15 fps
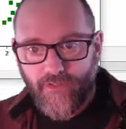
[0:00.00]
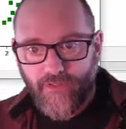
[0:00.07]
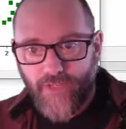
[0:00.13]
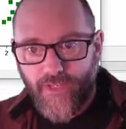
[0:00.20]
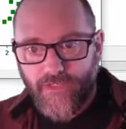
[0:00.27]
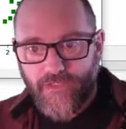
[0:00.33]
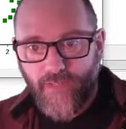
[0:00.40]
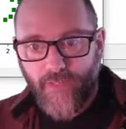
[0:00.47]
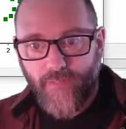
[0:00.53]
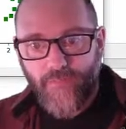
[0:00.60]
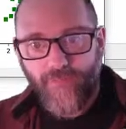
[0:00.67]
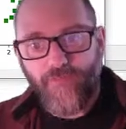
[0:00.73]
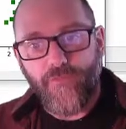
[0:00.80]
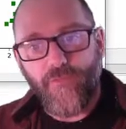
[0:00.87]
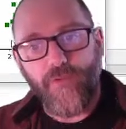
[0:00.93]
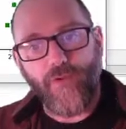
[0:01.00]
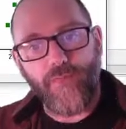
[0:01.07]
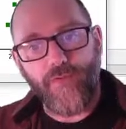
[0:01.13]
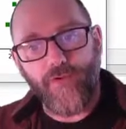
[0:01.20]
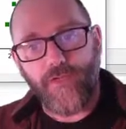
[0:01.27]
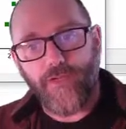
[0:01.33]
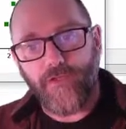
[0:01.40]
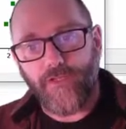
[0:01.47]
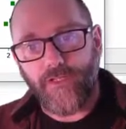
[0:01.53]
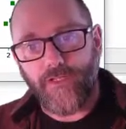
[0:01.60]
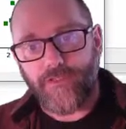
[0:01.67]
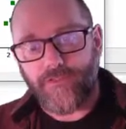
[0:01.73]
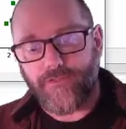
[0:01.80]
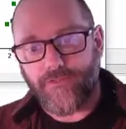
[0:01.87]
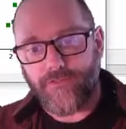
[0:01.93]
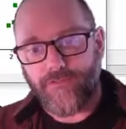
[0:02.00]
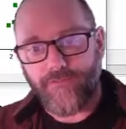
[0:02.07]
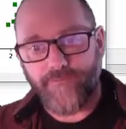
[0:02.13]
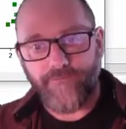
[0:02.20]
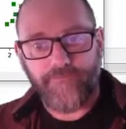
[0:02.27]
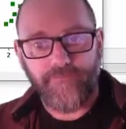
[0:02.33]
we end up with 4 pretty good clusters.